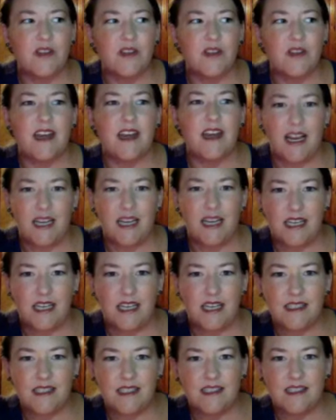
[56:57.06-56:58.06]
90s.
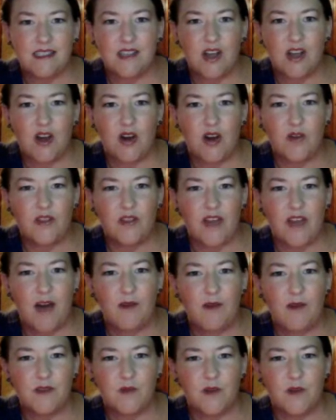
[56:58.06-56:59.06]
So that
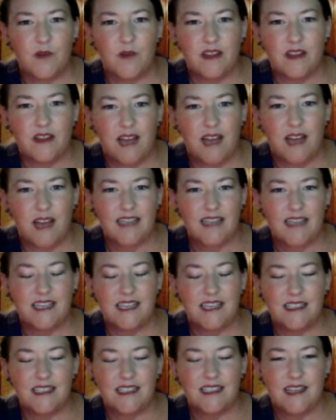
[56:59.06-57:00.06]
was one of the last
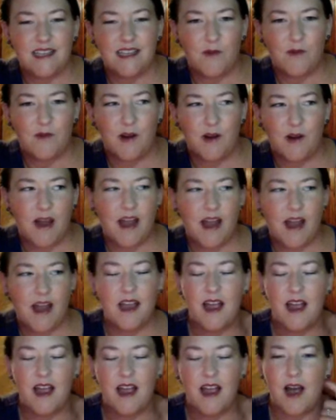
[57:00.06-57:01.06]
things that went away.
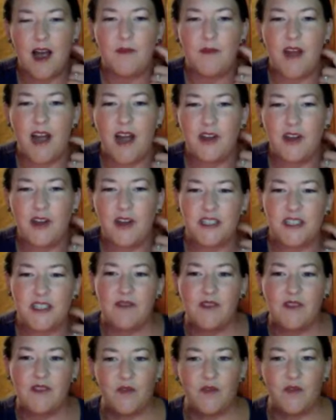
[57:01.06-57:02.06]
Now you just have
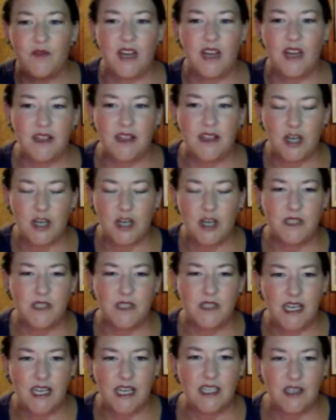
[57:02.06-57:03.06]
to fit in the jump
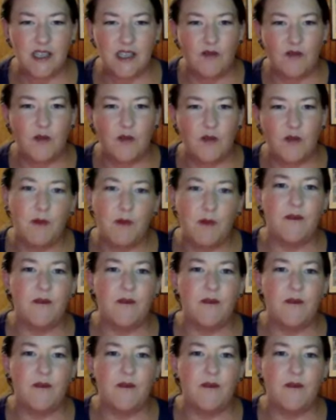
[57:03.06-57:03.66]
seat. You have to be able to